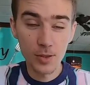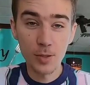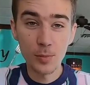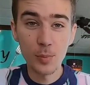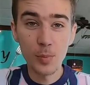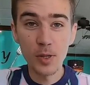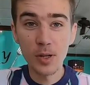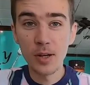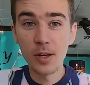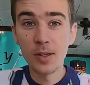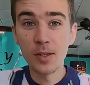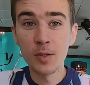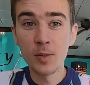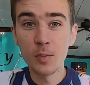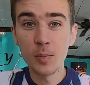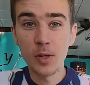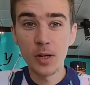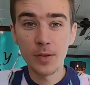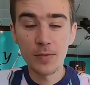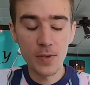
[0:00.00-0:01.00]
the Big Island
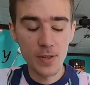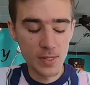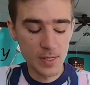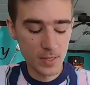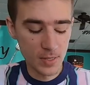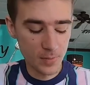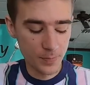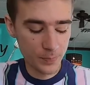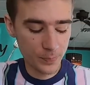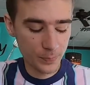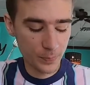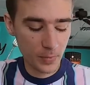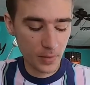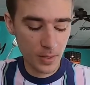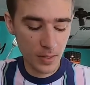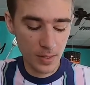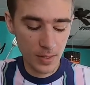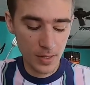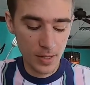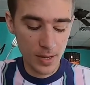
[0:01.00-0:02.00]
breakfast.
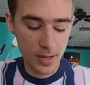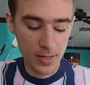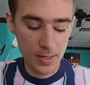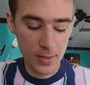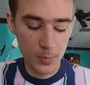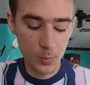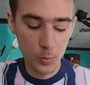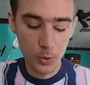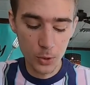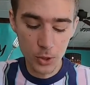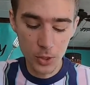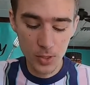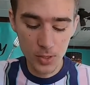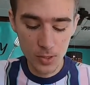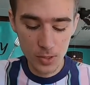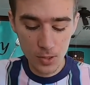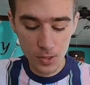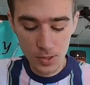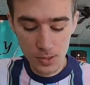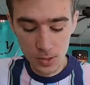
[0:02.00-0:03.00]
It has Portuguese
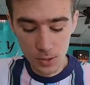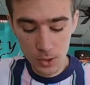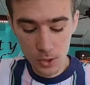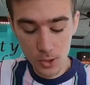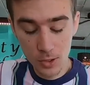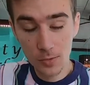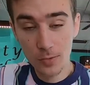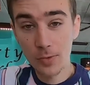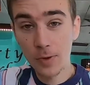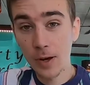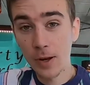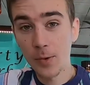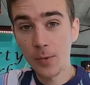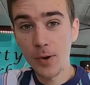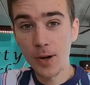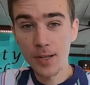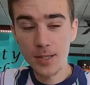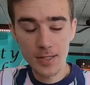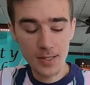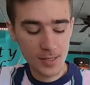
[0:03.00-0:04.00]
sausage, fried
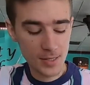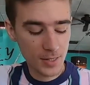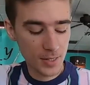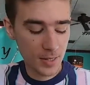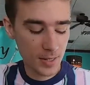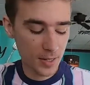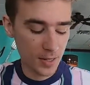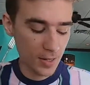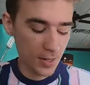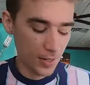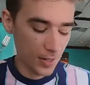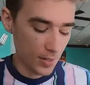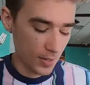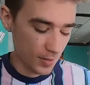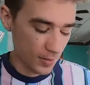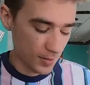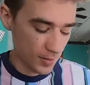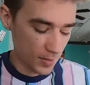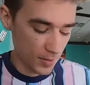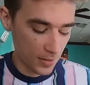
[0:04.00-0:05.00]
rice,
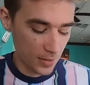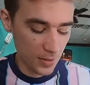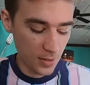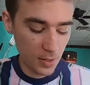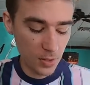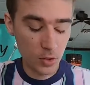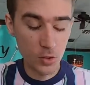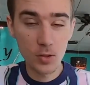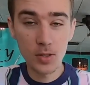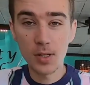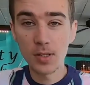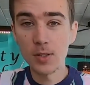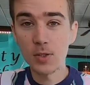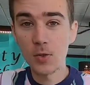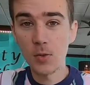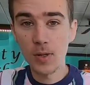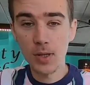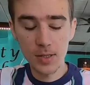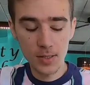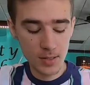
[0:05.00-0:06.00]
and you get
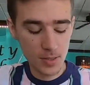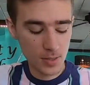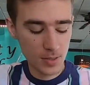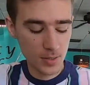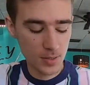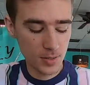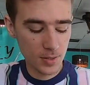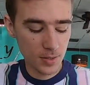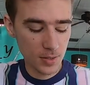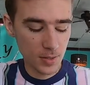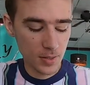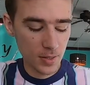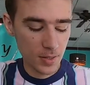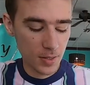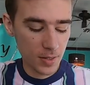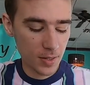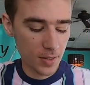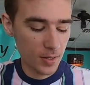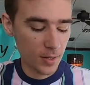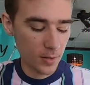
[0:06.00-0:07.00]
2 eggs.
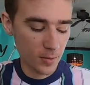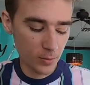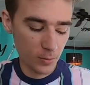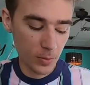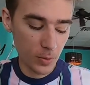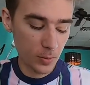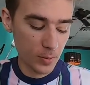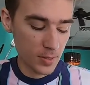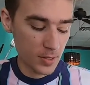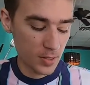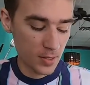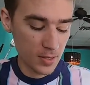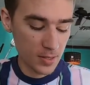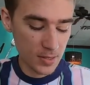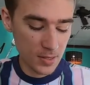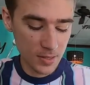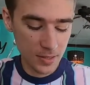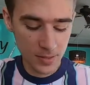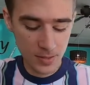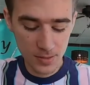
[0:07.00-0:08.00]
I went with sunny
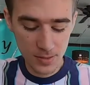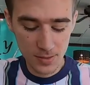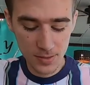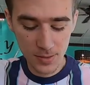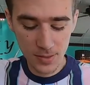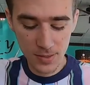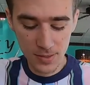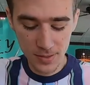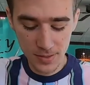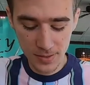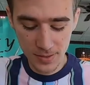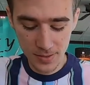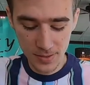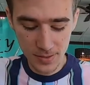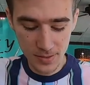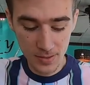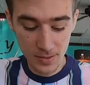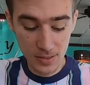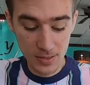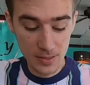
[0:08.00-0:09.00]
side.
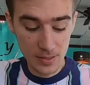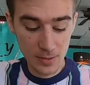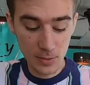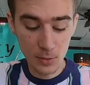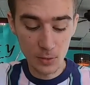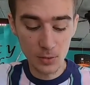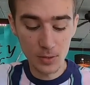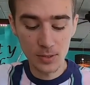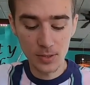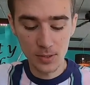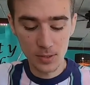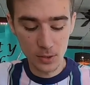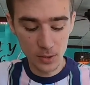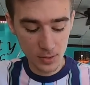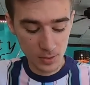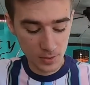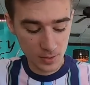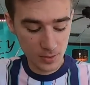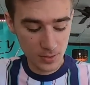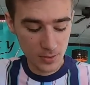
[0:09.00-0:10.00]
This looks
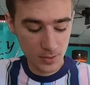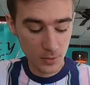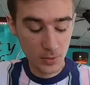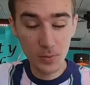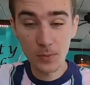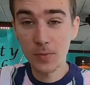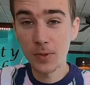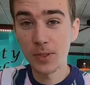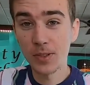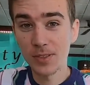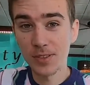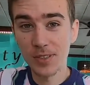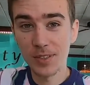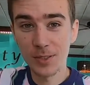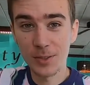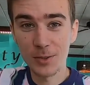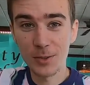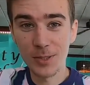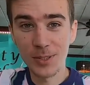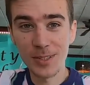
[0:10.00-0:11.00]
good, so I'm very excited
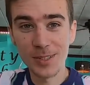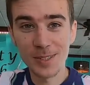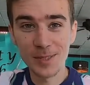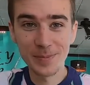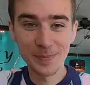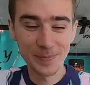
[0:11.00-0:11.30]
to try this.